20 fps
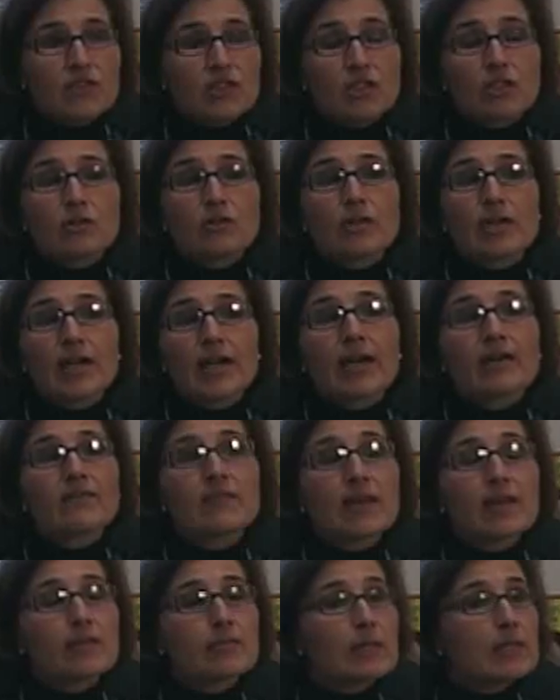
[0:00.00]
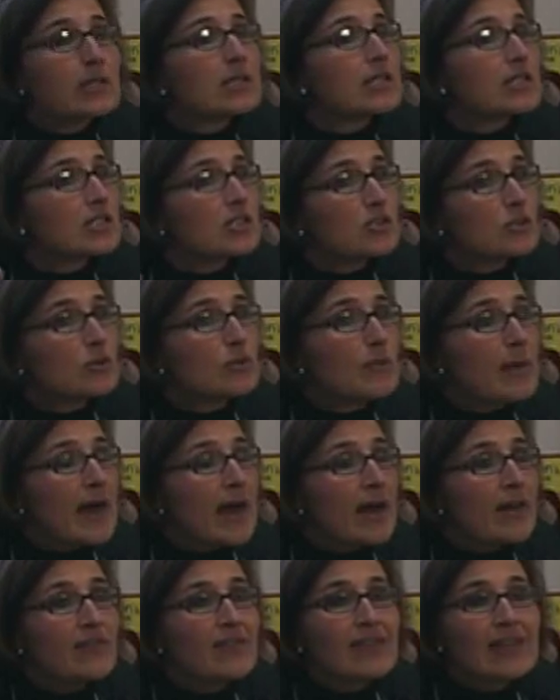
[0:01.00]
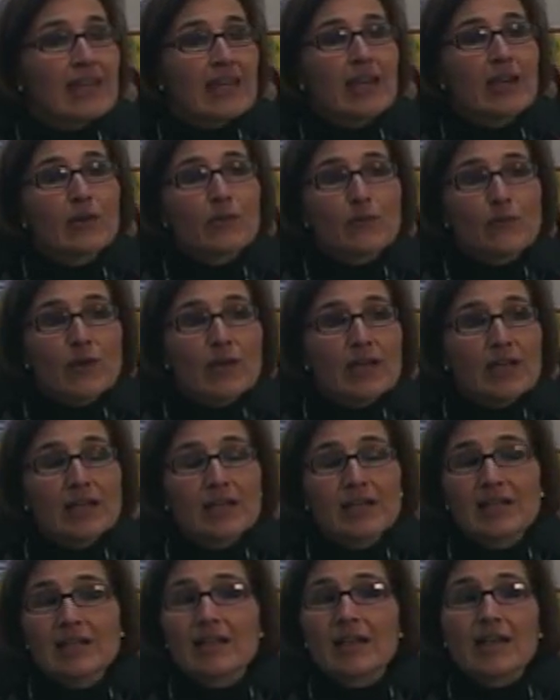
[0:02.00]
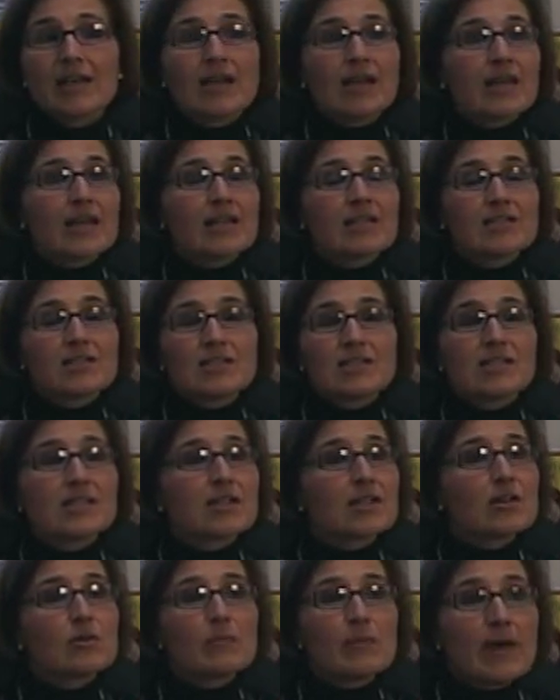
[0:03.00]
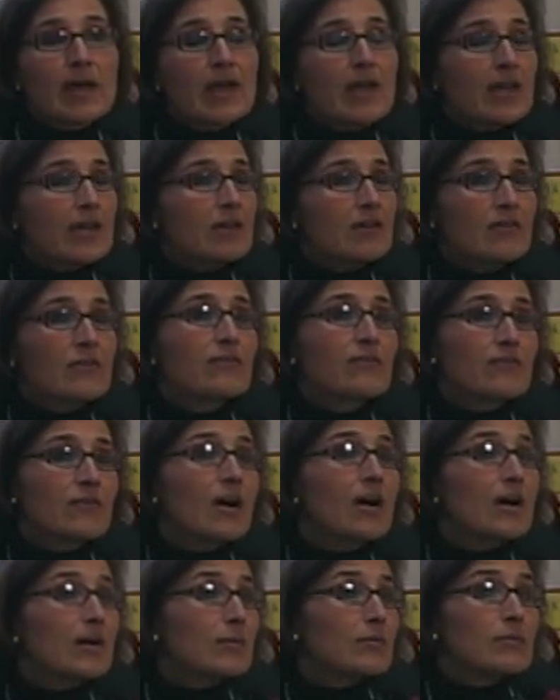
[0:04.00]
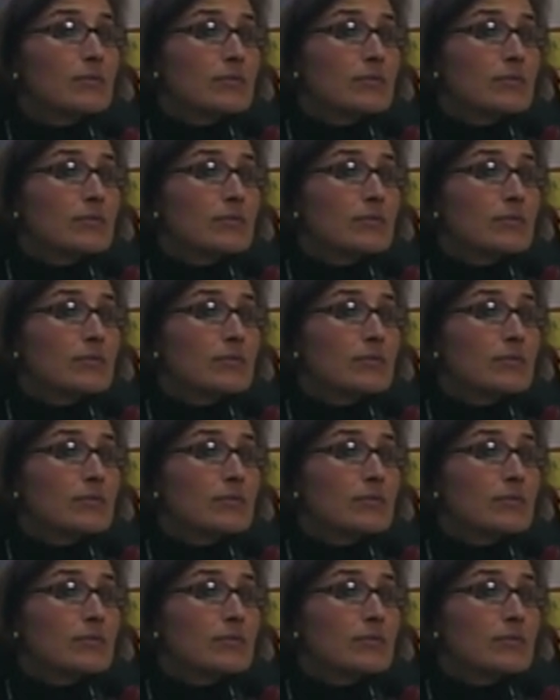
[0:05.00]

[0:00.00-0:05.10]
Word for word: children have that ability to do math and they can't read it it still may um,